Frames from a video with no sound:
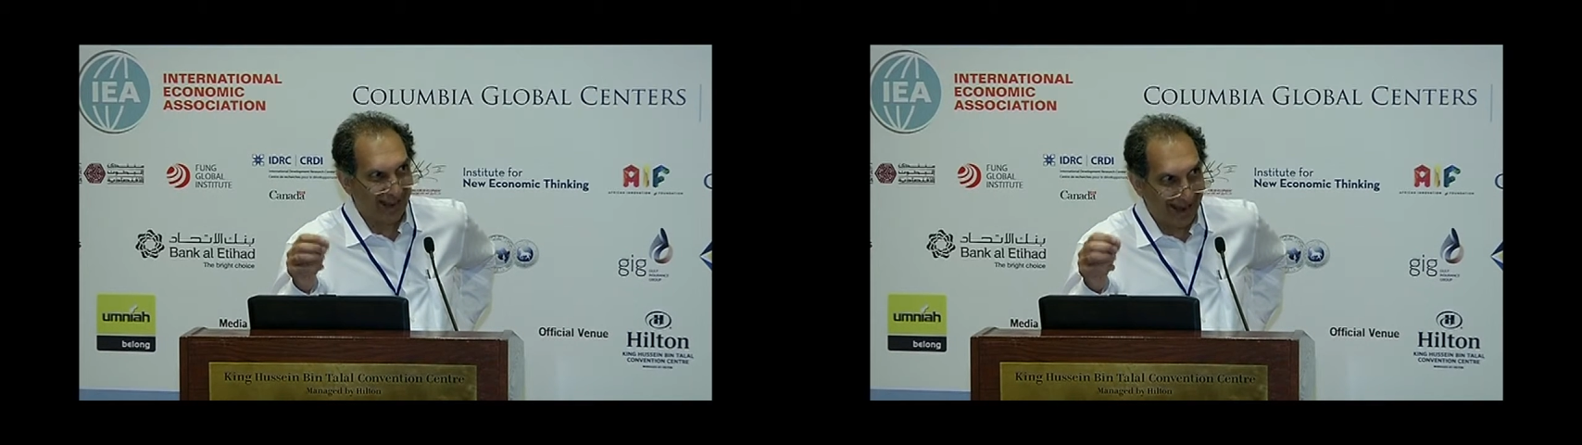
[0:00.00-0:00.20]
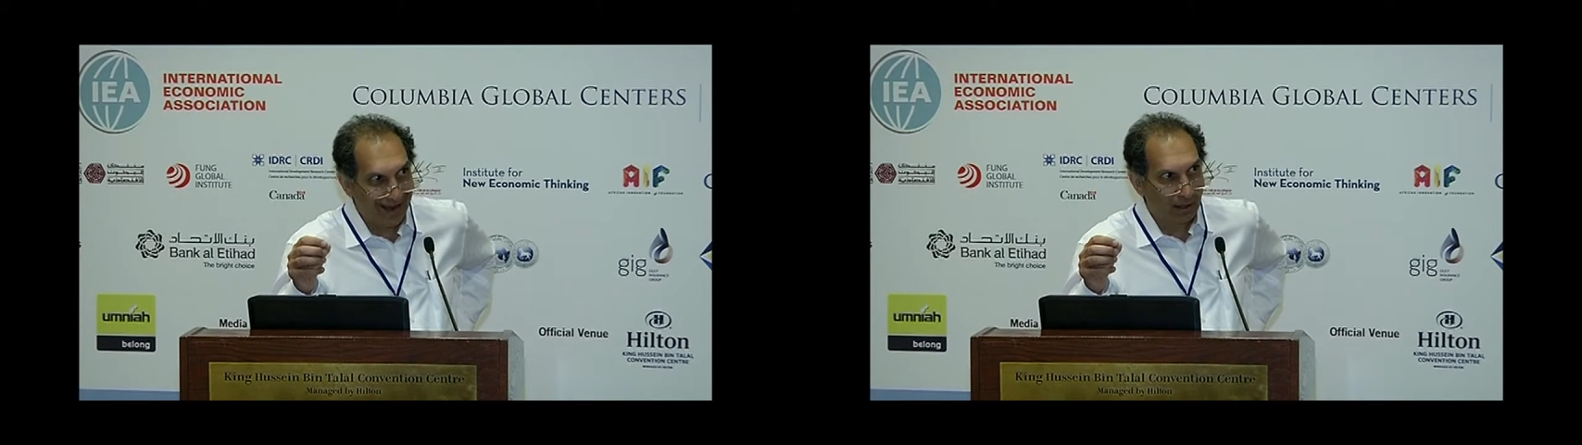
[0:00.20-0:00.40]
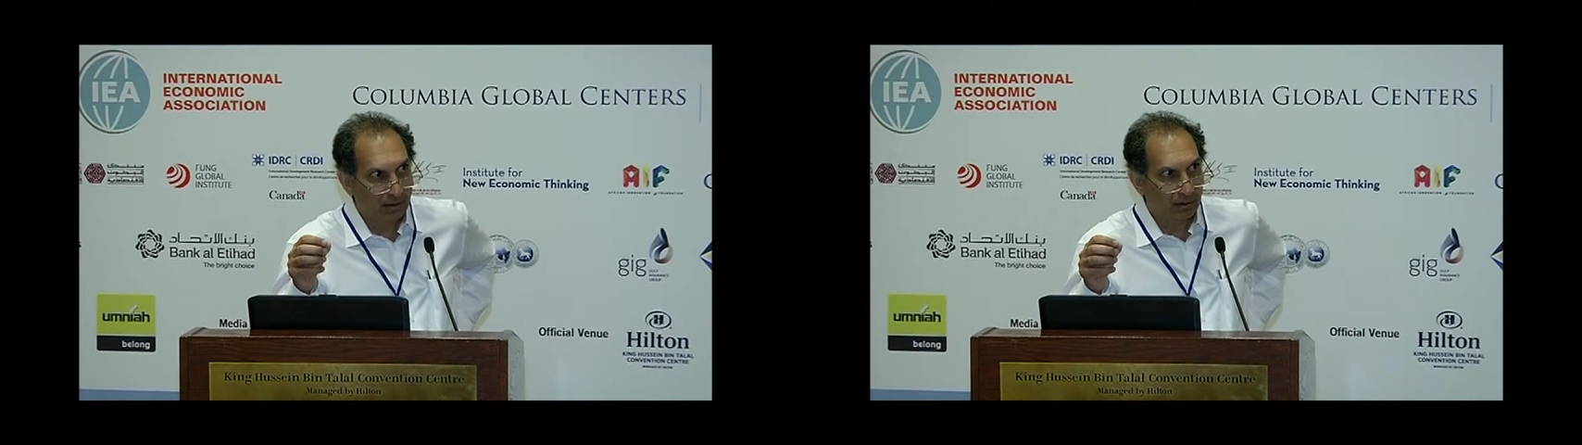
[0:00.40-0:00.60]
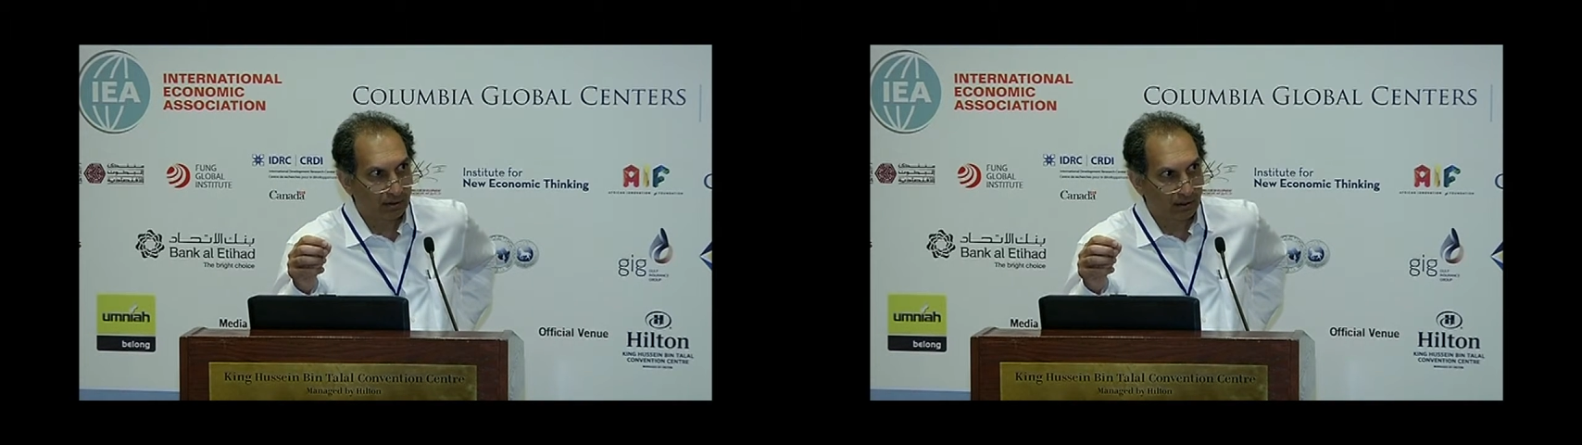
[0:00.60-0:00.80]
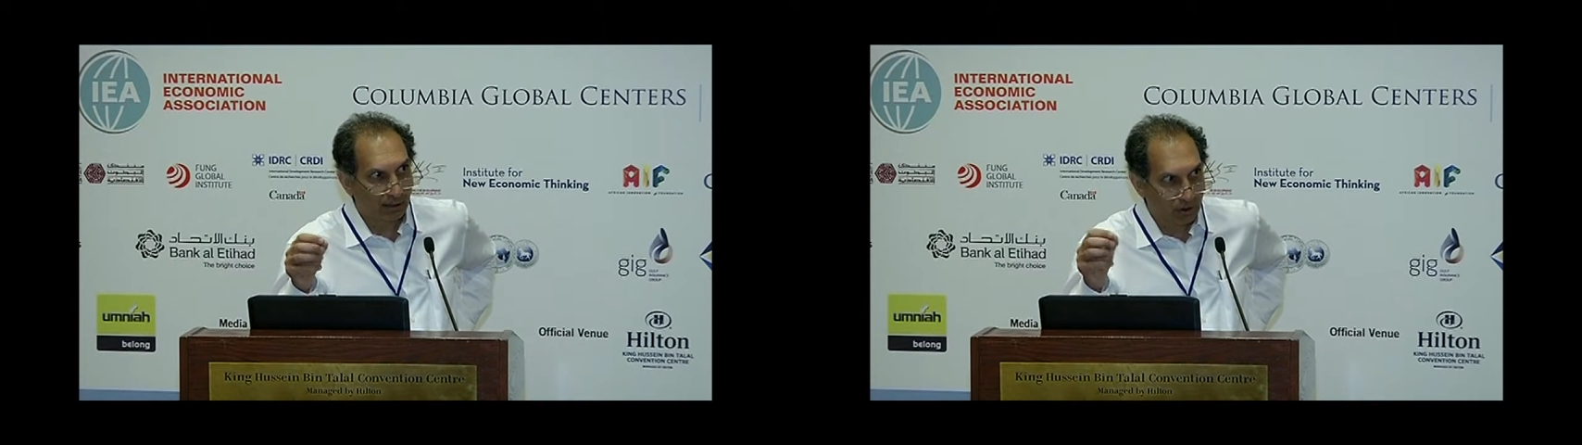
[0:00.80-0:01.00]
end
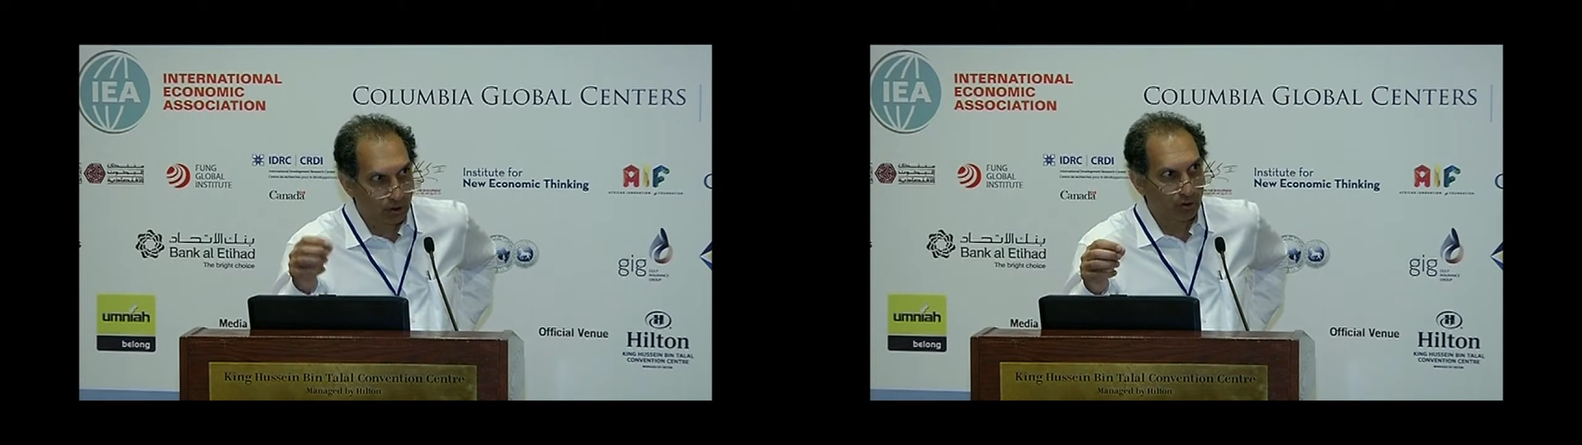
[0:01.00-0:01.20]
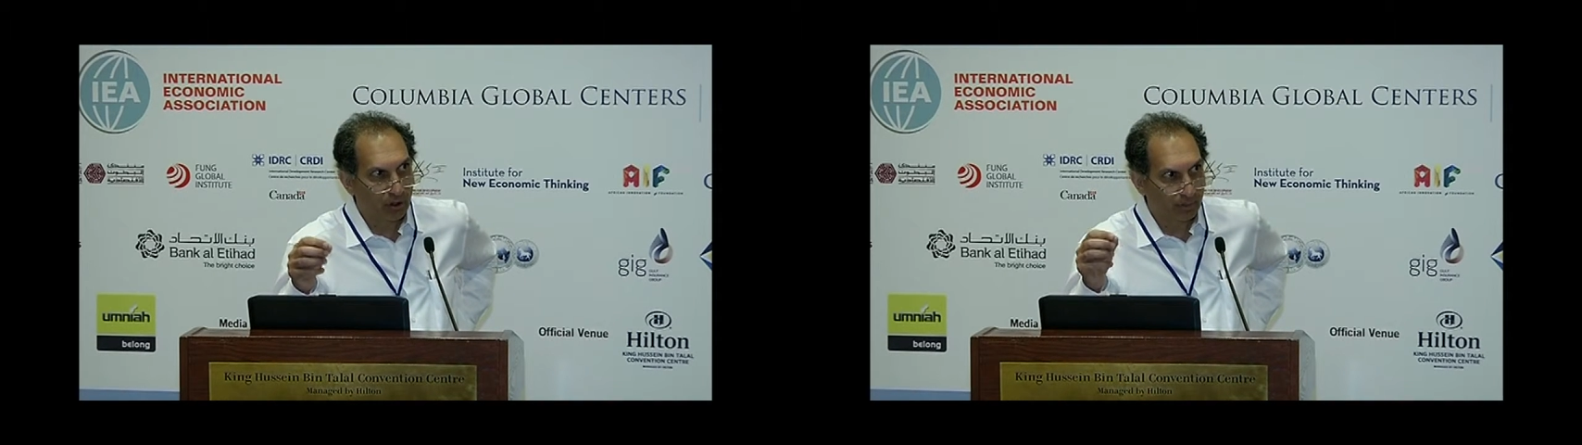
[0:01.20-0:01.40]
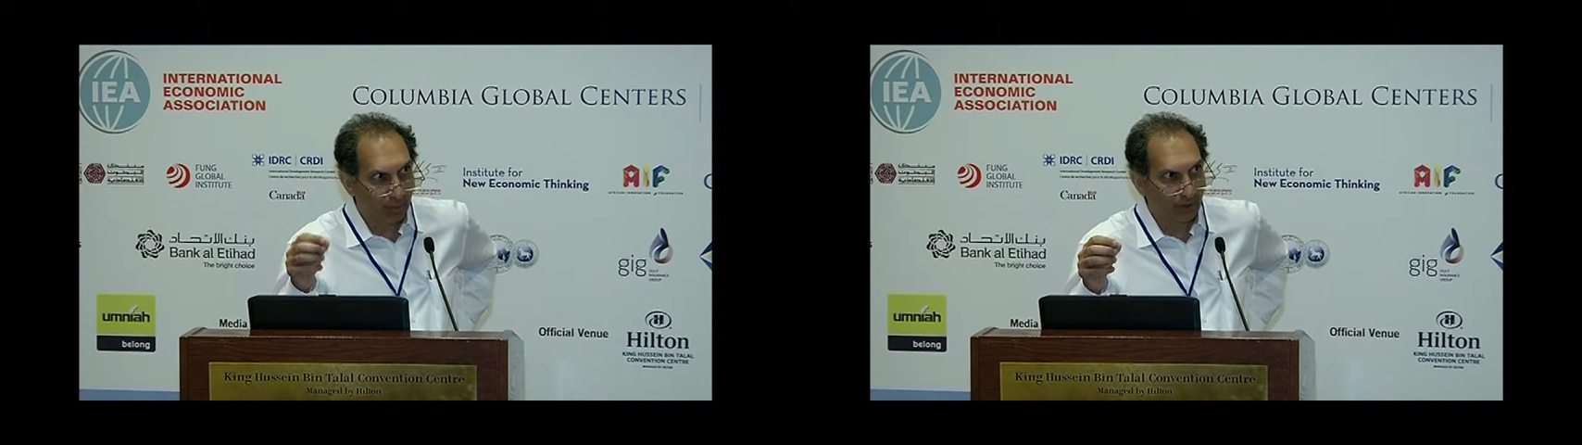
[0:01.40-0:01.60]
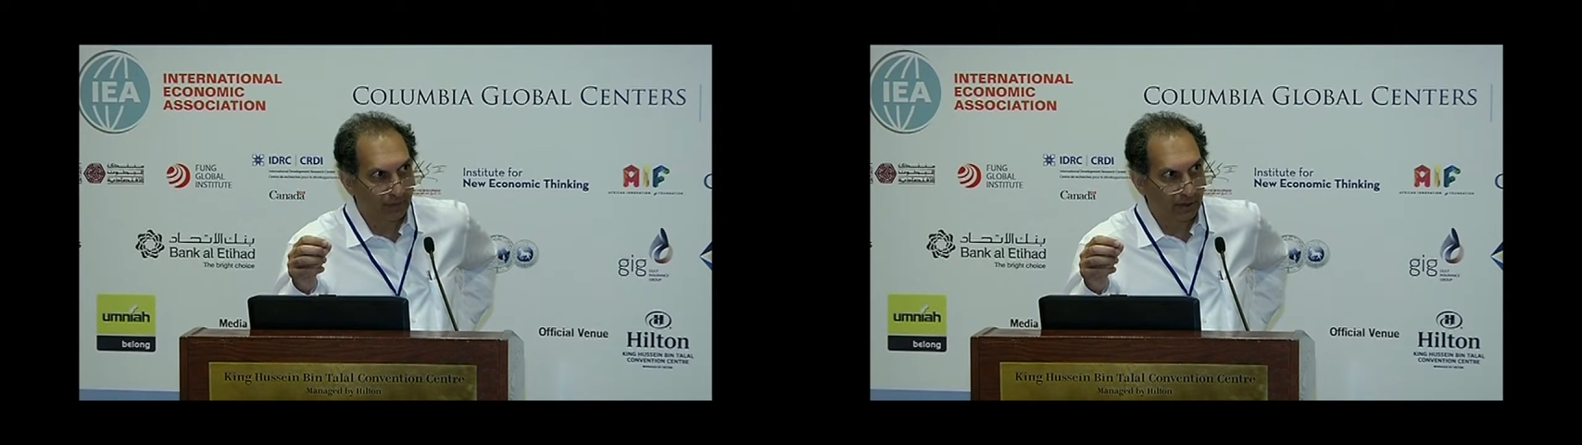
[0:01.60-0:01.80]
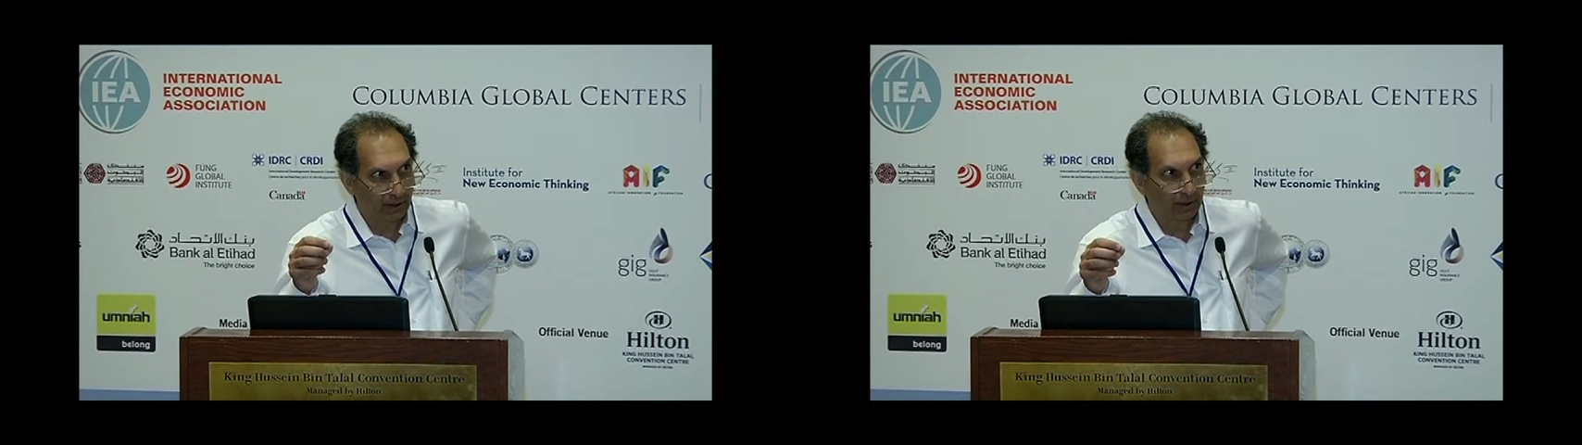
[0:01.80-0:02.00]
extreme
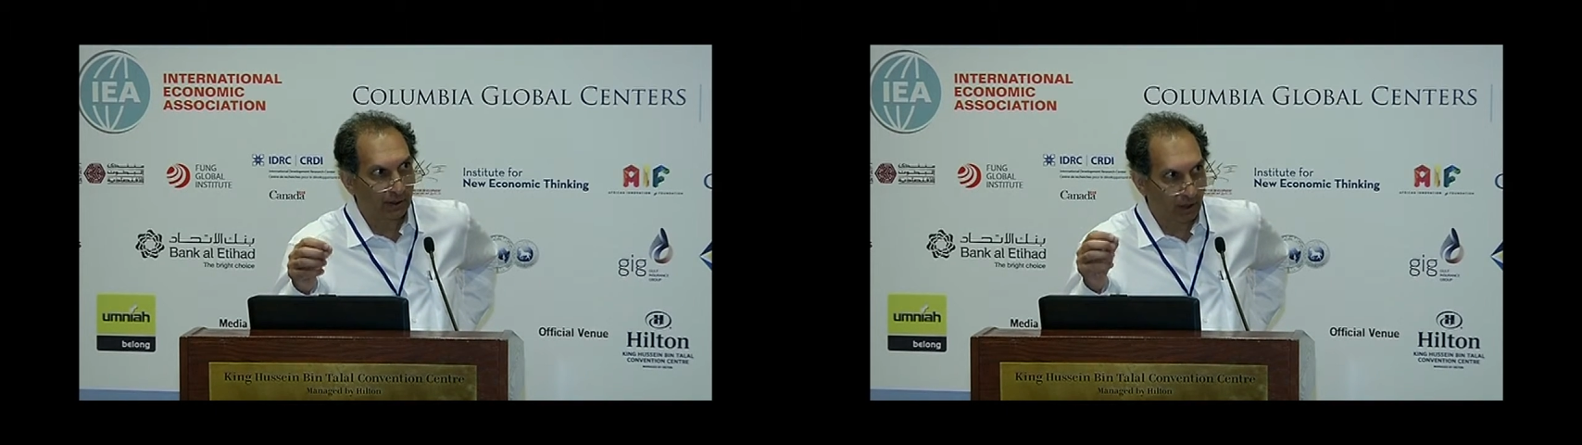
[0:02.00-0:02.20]
poverty